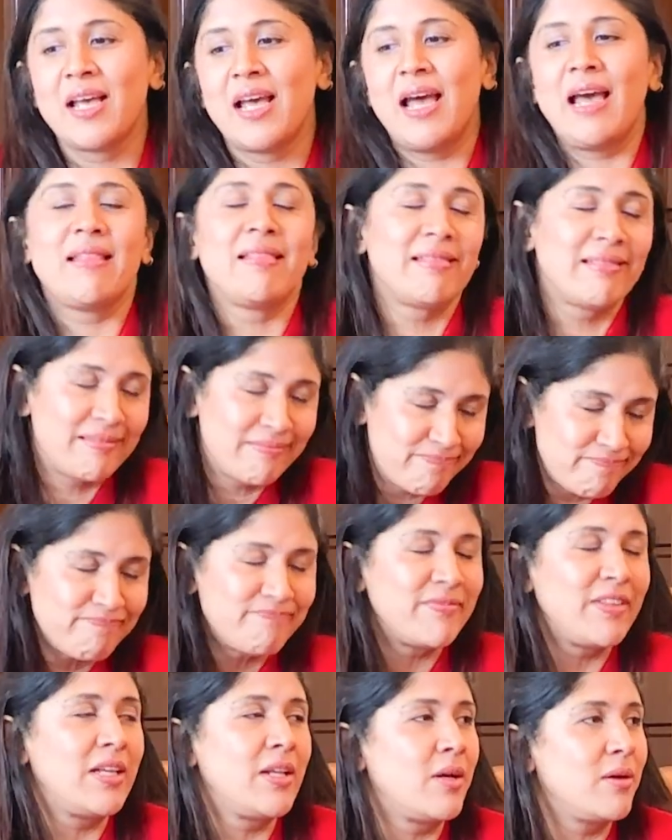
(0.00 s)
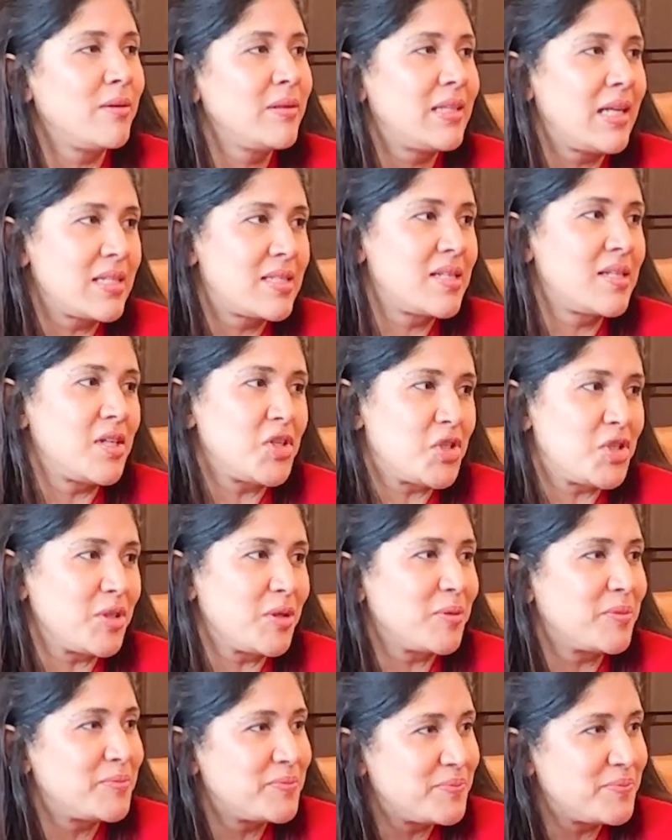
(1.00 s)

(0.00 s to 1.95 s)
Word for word: And, you know, that's an issue.